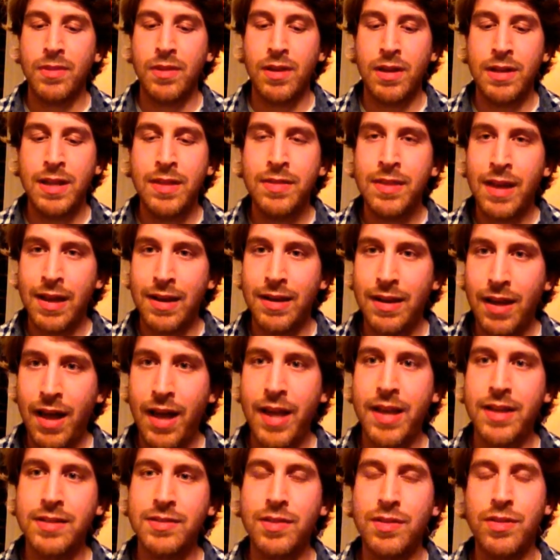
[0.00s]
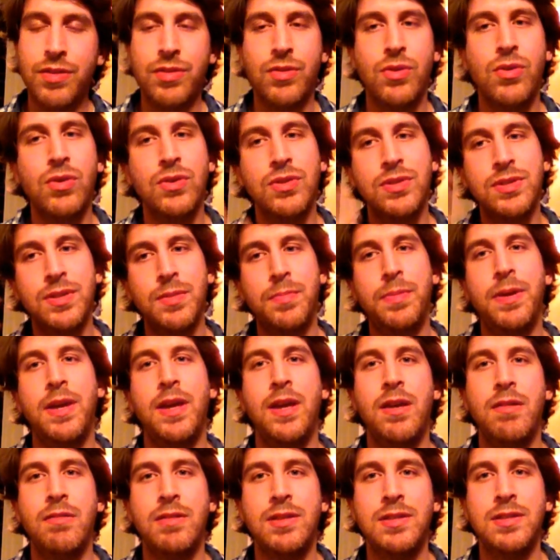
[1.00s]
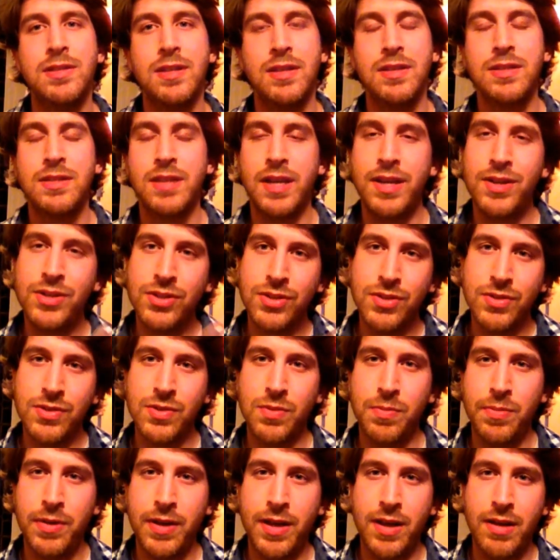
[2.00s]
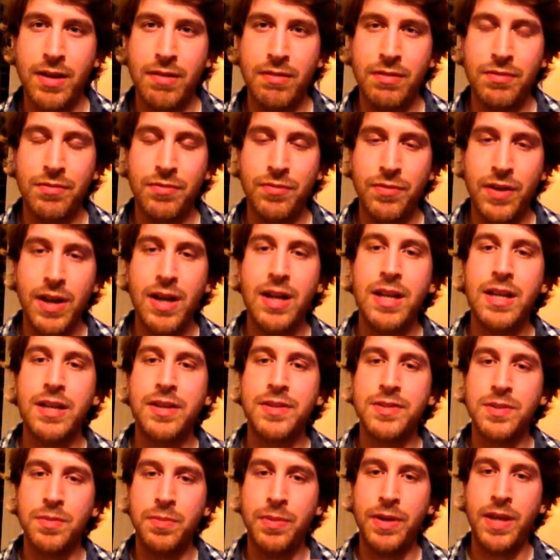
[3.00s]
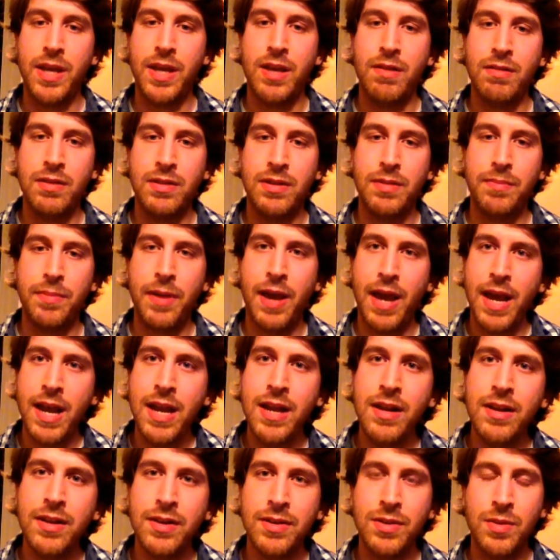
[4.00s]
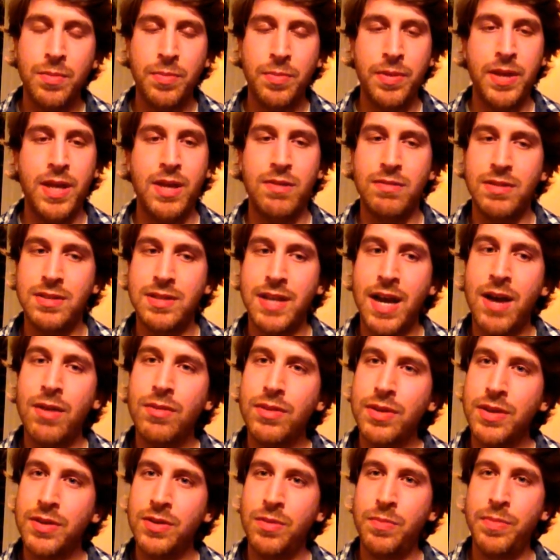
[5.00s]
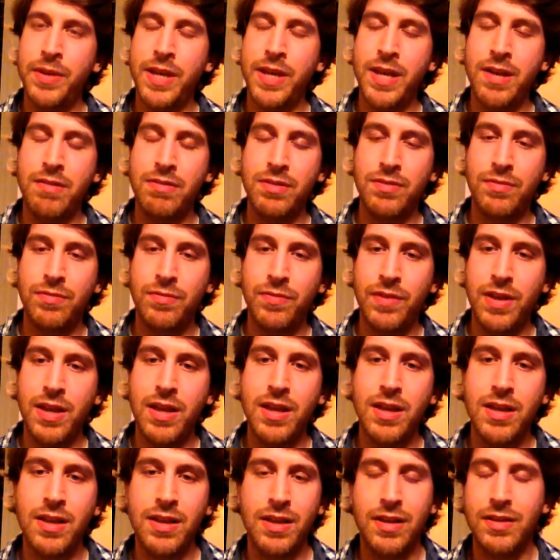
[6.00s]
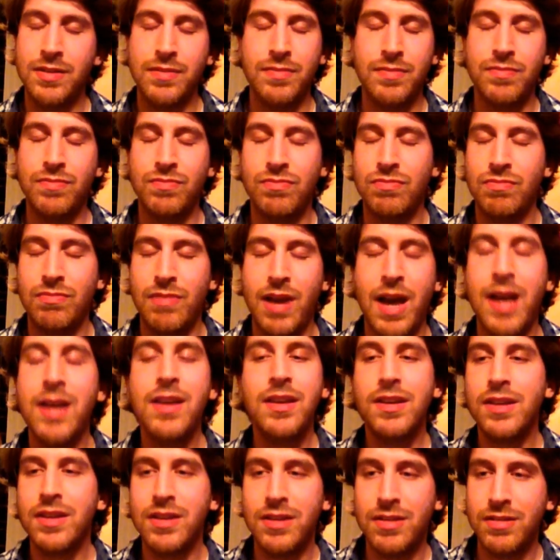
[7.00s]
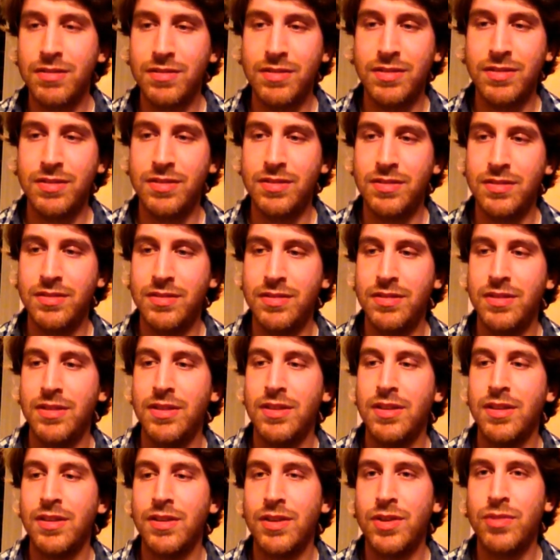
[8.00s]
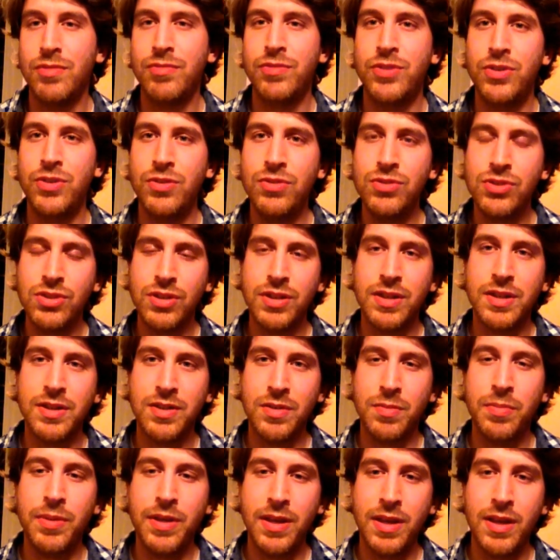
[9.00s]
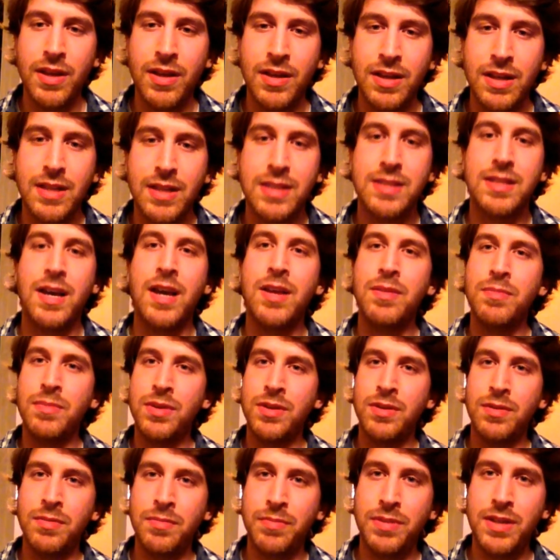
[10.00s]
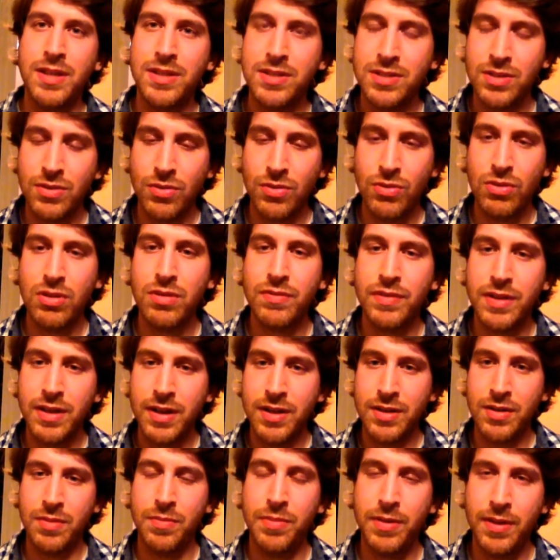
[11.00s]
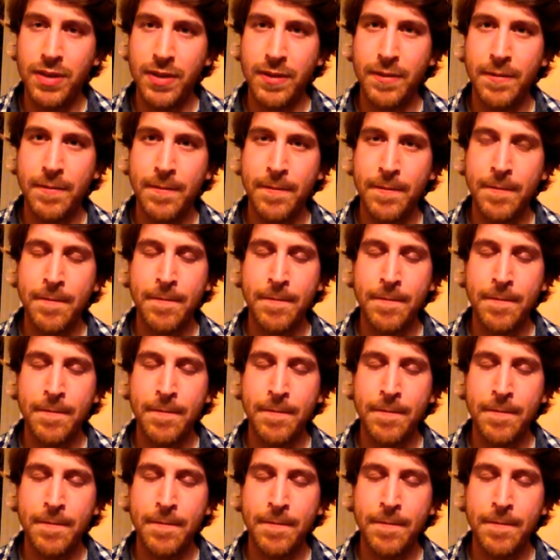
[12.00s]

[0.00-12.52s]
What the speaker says: And in that light, thoughts appear, and sensations appear, and feelings appear, and pain can appear, and doubt can appear, and fear, and anger, and confusion can appear, and excitement and bliss, and all of it can appear.